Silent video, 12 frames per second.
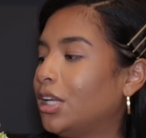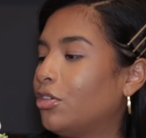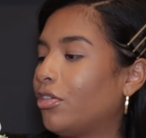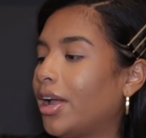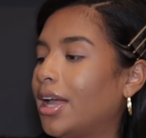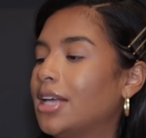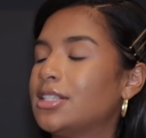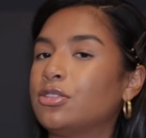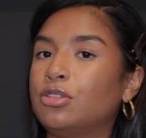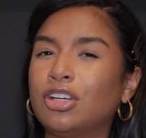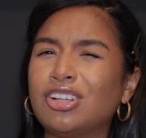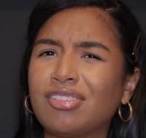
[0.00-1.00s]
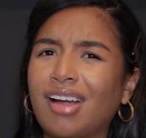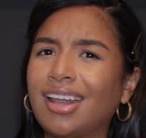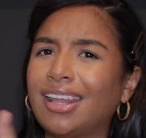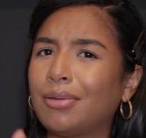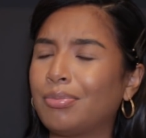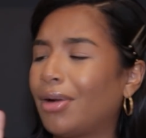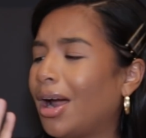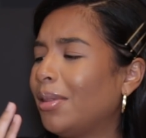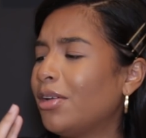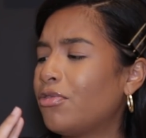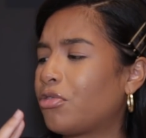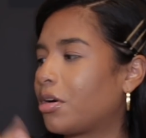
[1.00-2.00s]
grass, so you could dry like probably
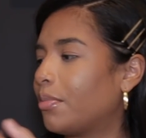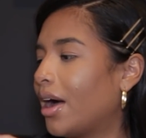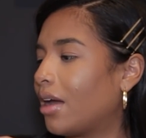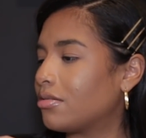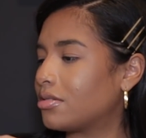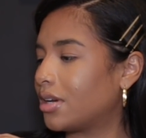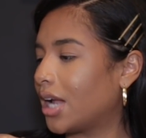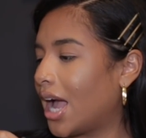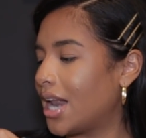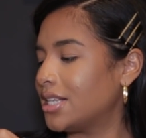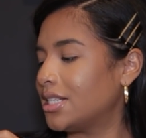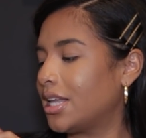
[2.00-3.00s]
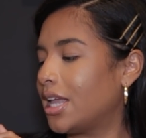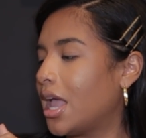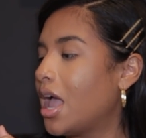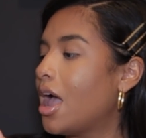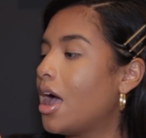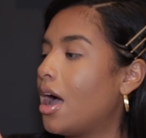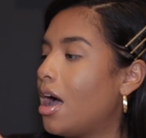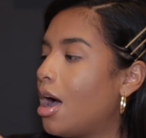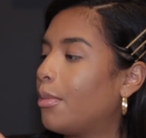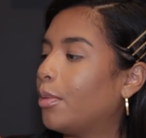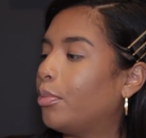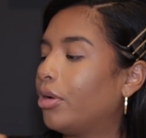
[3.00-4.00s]
four bottles on it, honestly. Um,
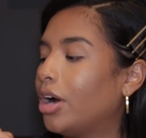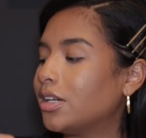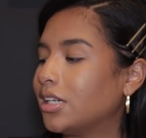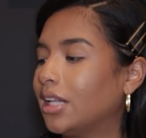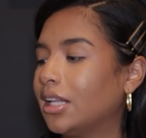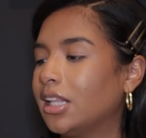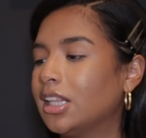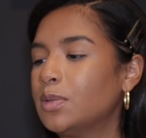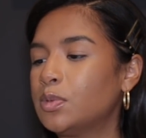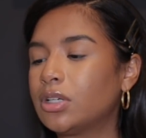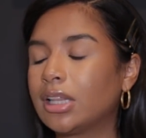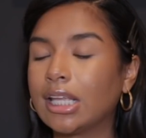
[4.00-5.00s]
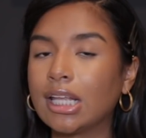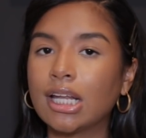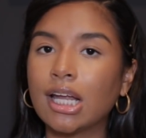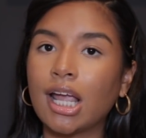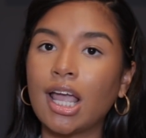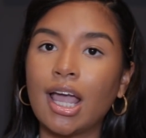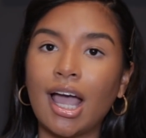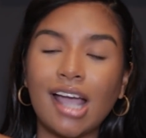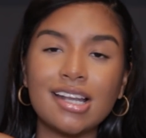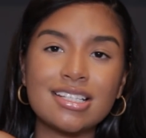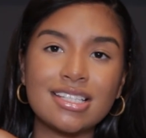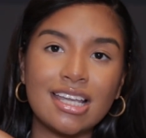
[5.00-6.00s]
a brush and like the nipple cleaner. I
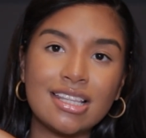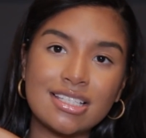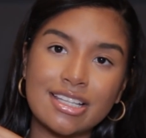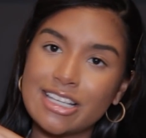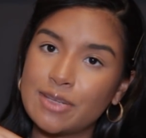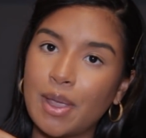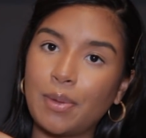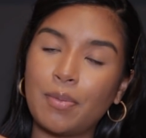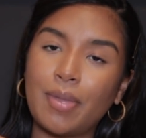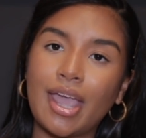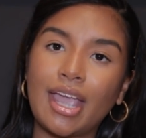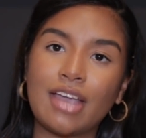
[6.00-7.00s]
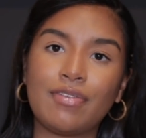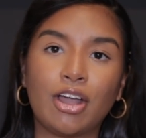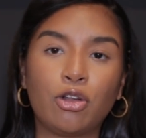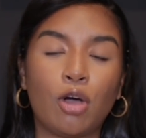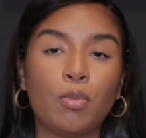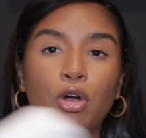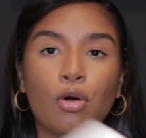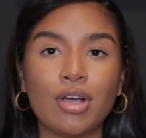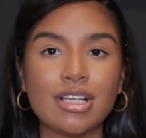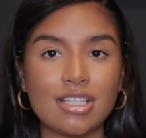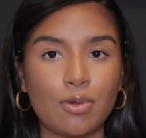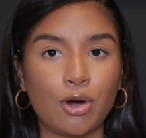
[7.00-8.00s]
just take this in his baby bag if I know I'm going
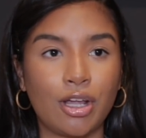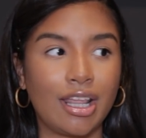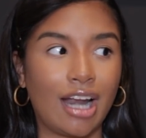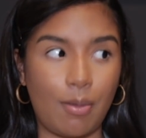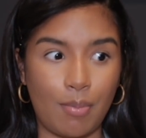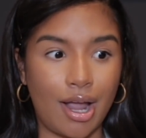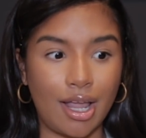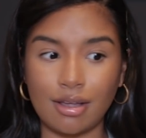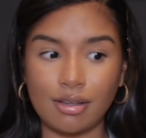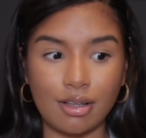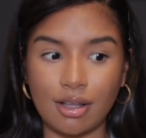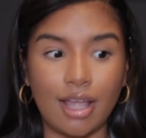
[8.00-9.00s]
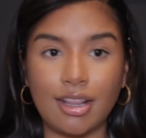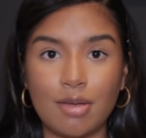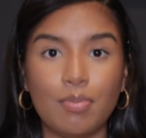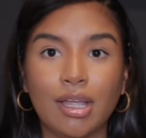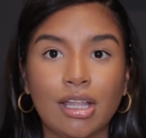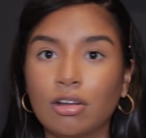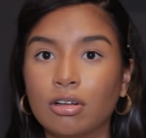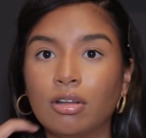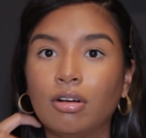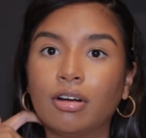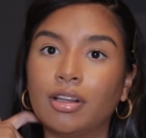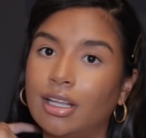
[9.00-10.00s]
somewhere that I might end up being there
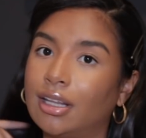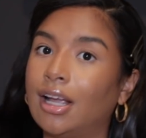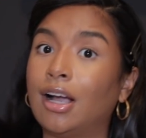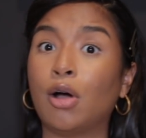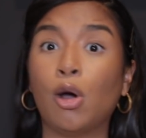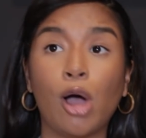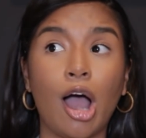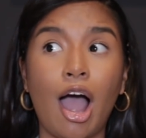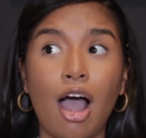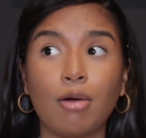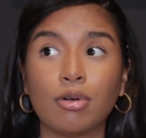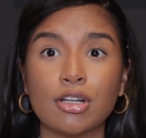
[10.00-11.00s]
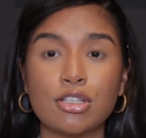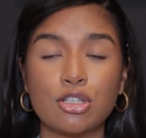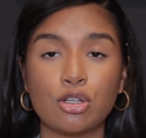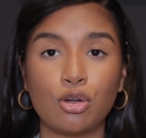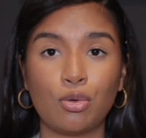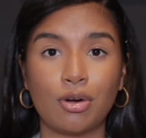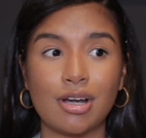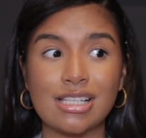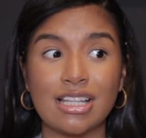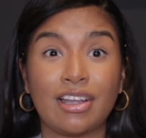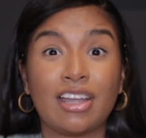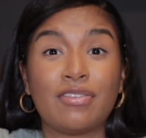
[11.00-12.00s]
longer than like an hour or two whereas
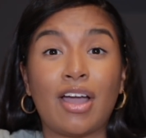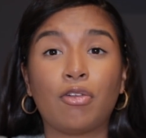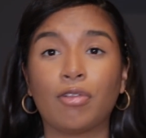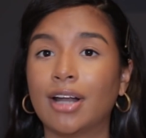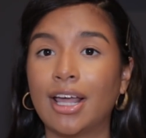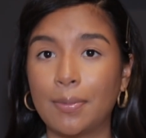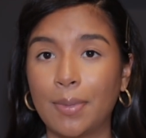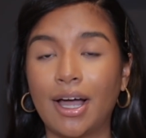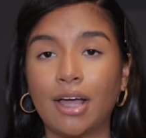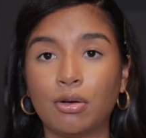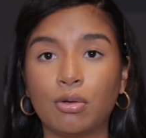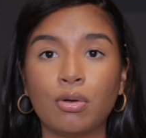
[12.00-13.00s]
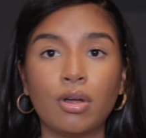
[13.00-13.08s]
like if i run out of bottle